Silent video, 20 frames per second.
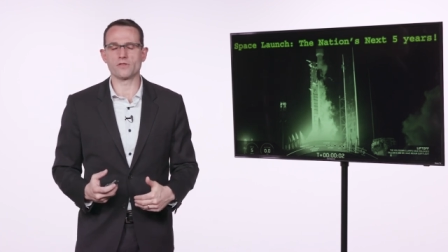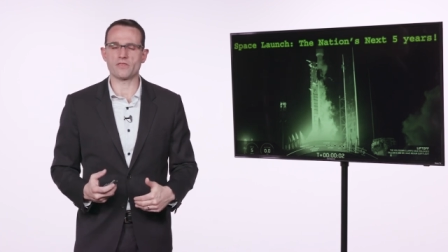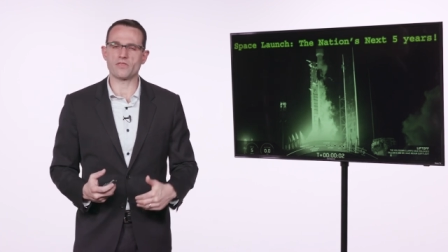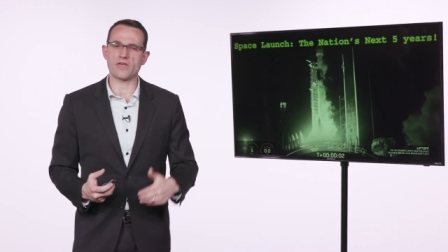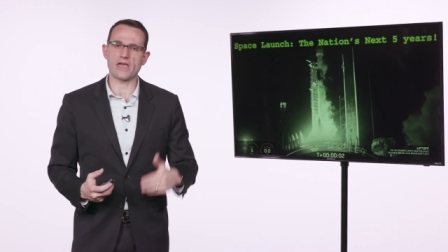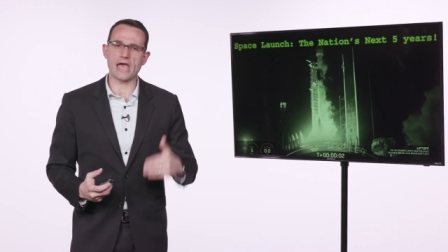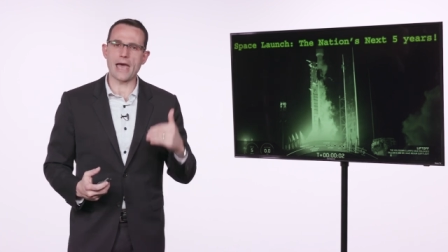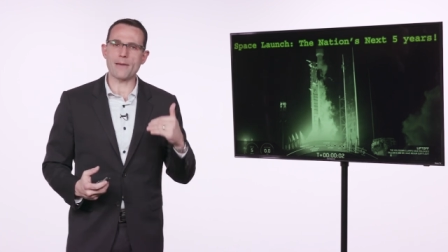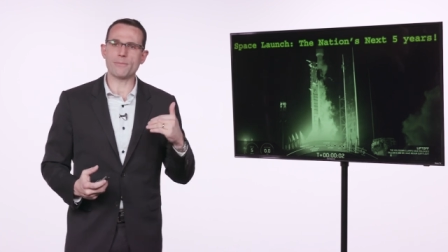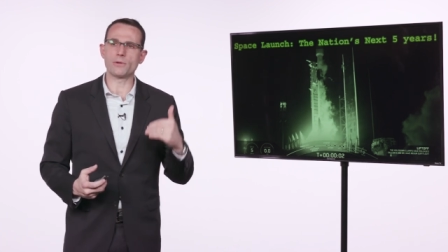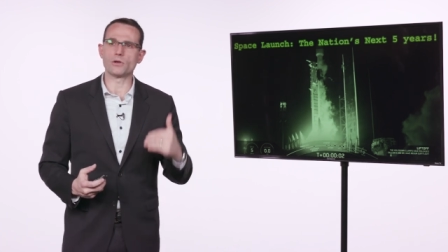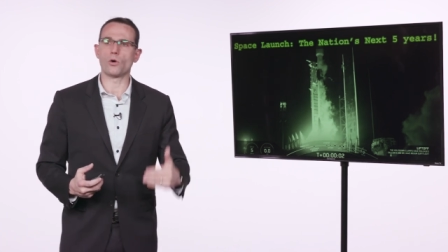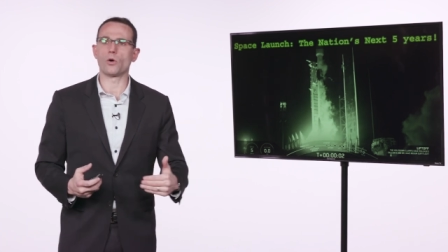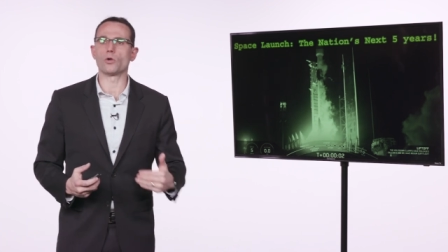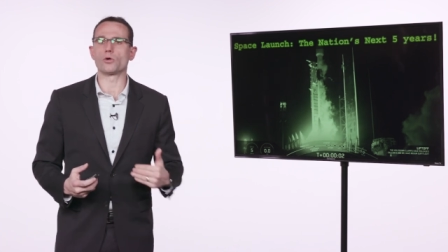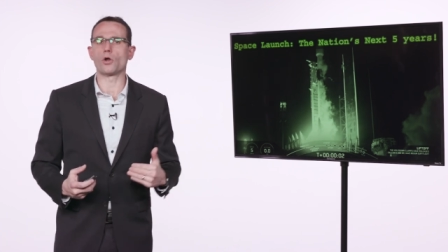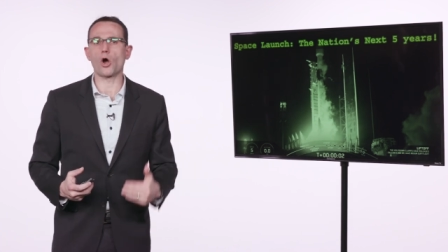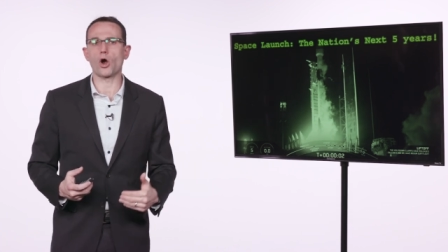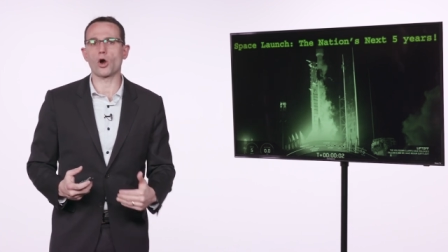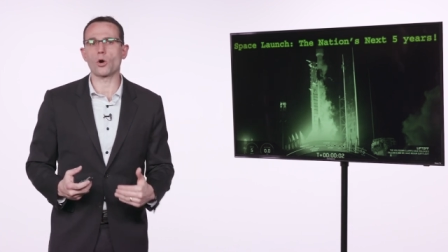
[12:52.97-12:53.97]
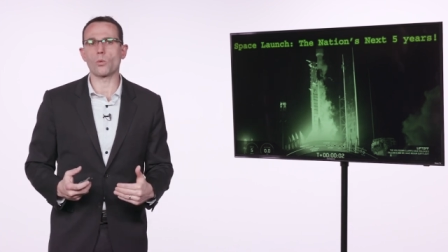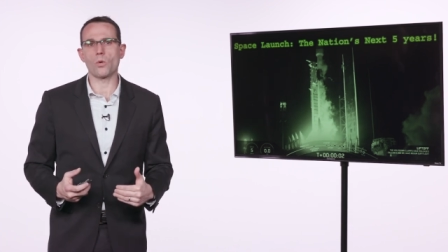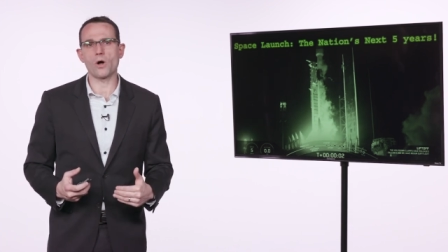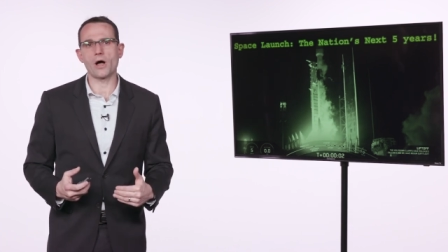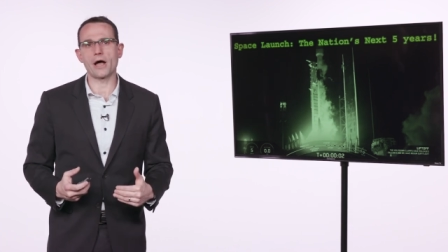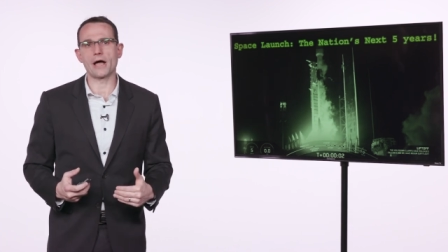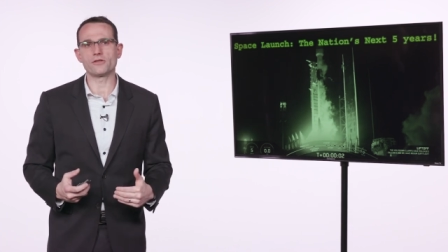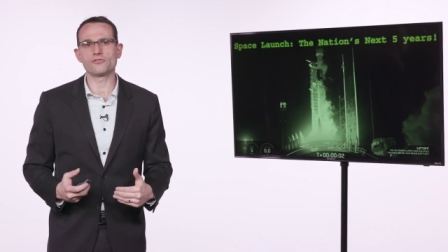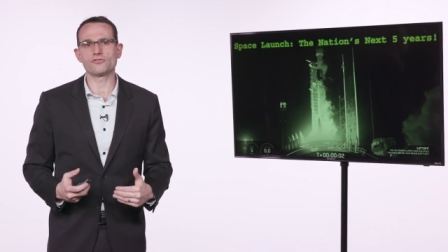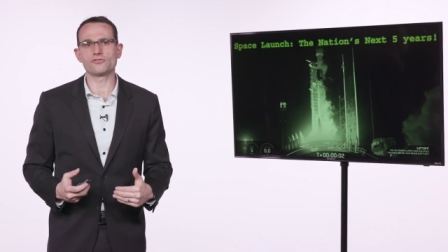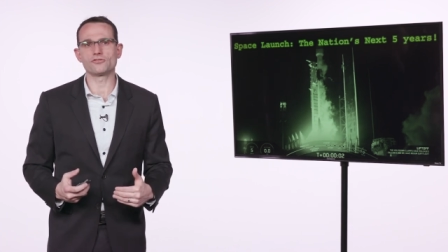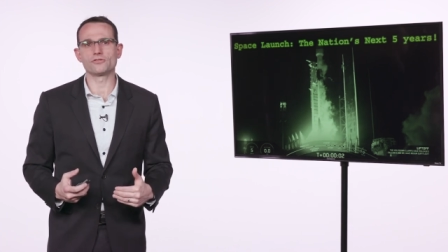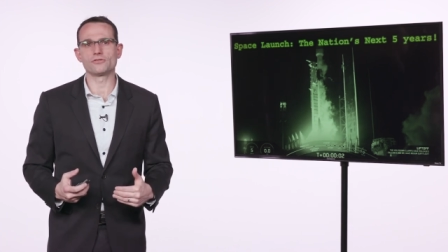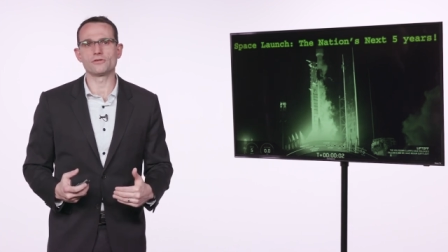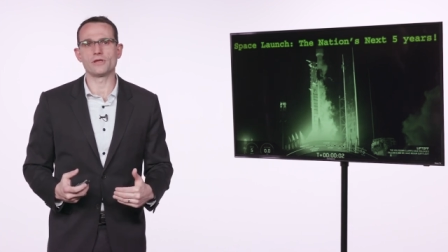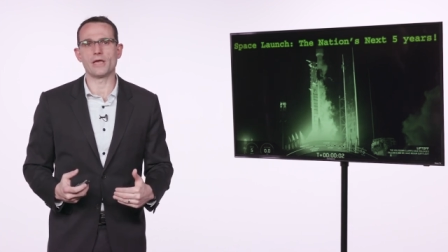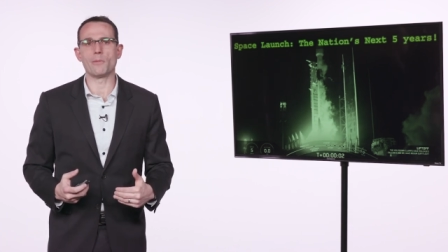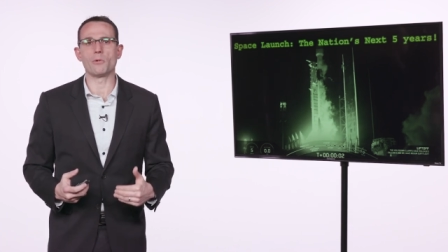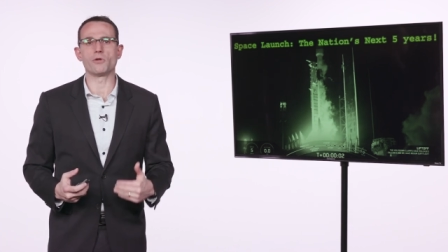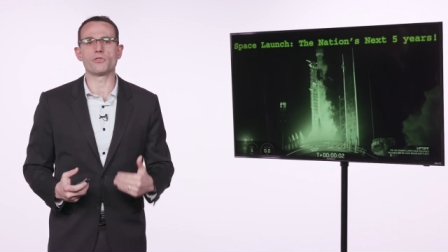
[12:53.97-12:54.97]
that they happen on our watch
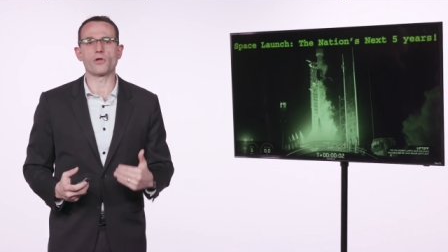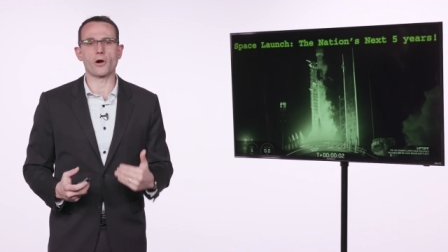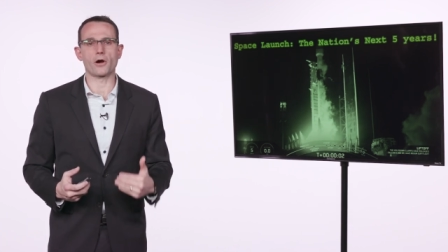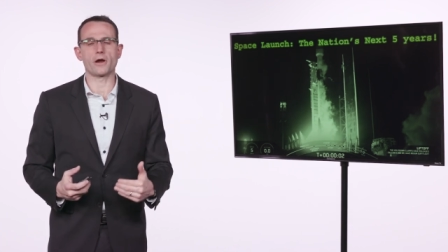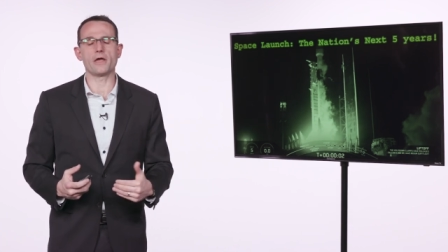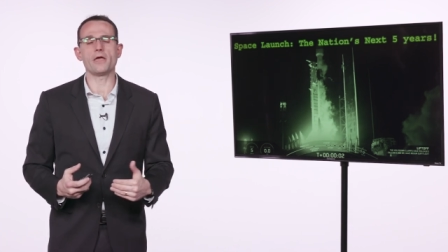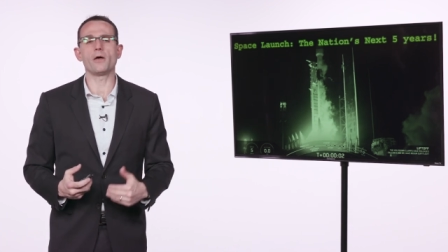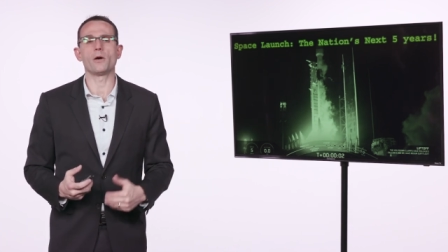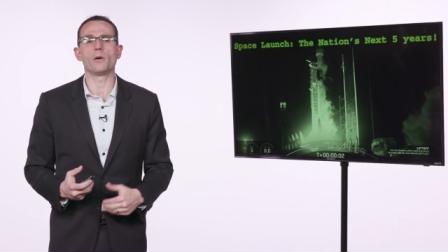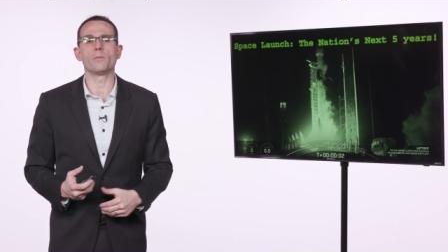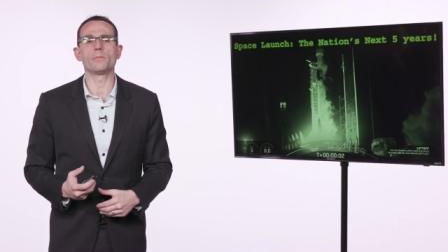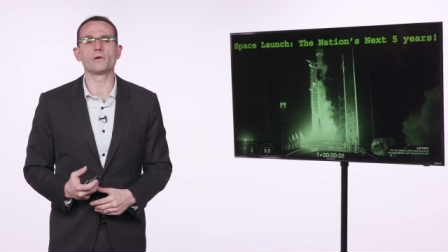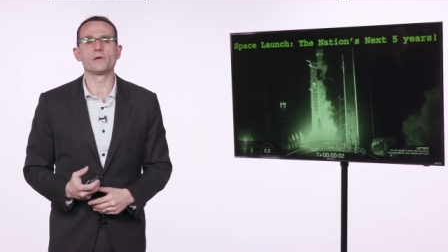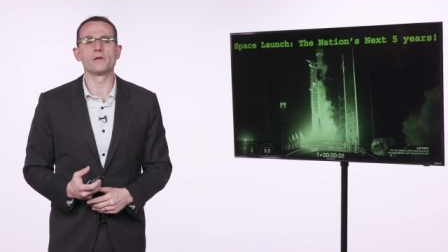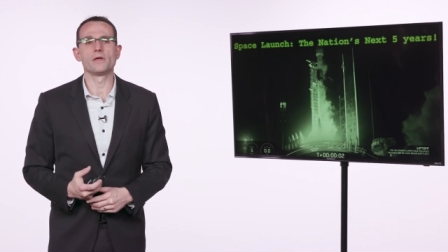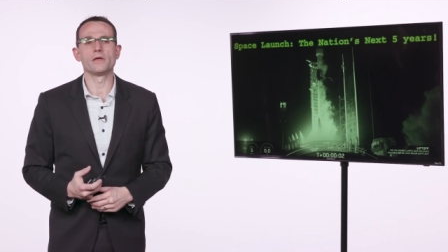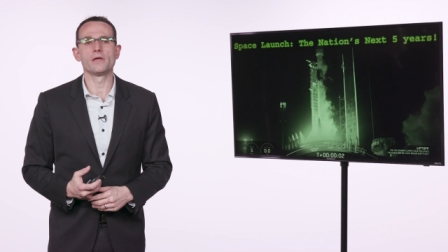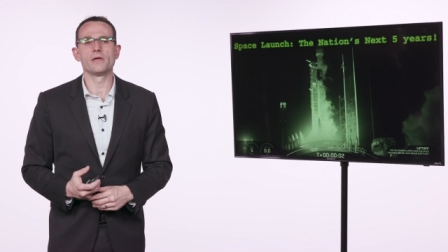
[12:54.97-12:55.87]
and with our help.